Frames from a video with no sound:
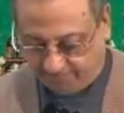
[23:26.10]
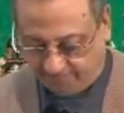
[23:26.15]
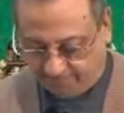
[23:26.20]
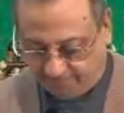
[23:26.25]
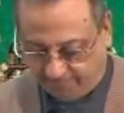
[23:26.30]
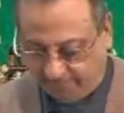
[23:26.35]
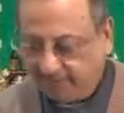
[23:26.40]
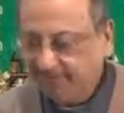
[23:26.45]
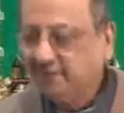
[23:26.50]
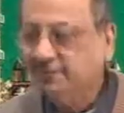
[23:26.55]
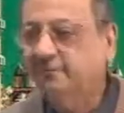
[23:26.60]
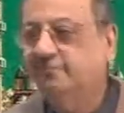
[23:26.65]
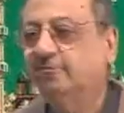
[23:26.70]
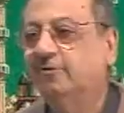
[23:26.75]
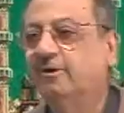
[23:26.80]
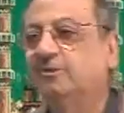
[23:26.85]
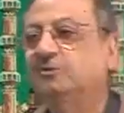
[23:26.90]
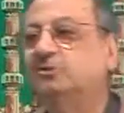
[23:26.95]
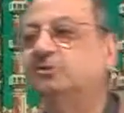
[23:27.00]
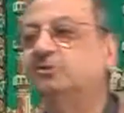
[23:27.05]
But
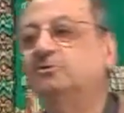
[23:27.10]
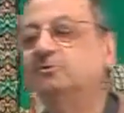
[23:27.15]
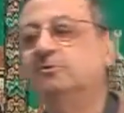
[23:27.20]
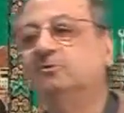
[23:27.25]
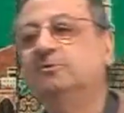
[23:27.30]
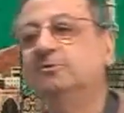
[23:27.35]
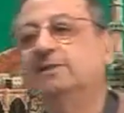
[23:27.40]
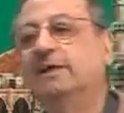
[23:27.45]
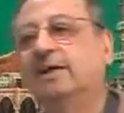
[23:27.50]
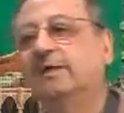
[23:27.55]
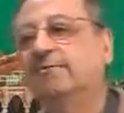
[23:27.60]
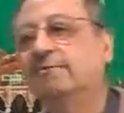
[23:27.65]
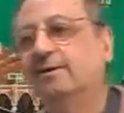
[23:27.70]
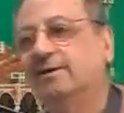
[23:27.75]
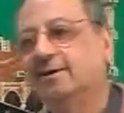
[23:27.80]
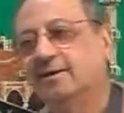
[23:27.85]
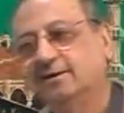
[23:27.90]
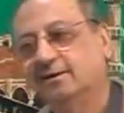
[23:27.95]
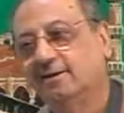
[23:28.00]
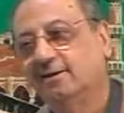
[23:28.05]
once we have
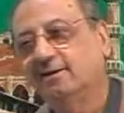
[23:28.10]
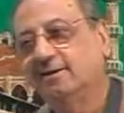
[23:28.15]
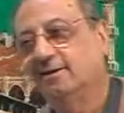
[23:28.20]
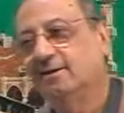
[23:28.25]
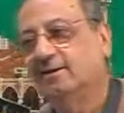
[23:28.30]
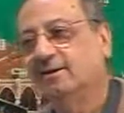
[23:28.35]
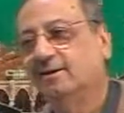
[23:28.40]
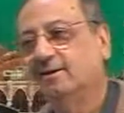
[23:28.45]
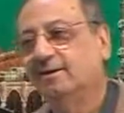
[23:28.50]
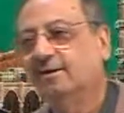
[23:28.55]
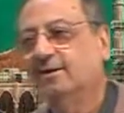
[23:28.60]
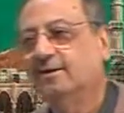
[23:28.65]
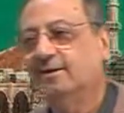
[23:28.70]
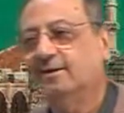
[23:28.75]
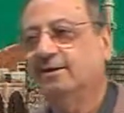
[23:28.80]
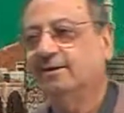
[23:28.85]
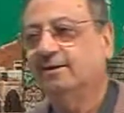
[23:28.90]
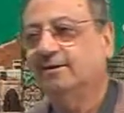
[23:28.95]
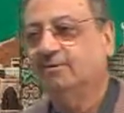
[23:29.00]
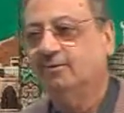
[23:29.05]

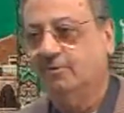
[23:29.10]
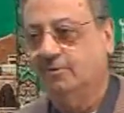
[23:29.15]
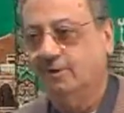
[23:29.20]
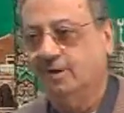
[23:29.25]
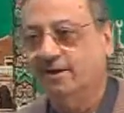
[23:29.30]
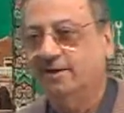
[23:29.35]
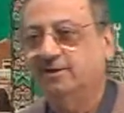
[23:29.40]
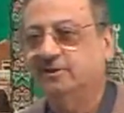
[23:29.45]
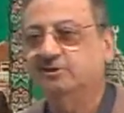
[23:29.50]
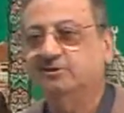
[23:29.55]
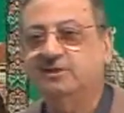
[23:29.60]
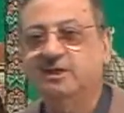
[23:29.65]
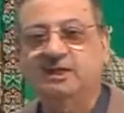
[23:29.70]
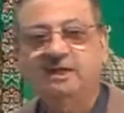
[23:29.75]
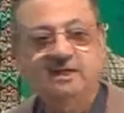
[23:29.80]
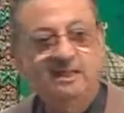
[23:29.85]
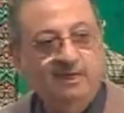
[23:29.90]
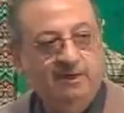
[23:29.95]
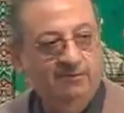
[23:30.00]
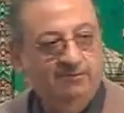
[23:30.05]
a good
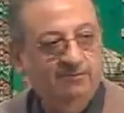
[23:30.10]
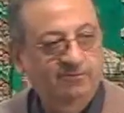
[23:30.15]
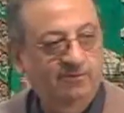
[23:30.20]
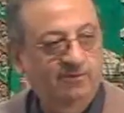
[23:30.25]
understanding of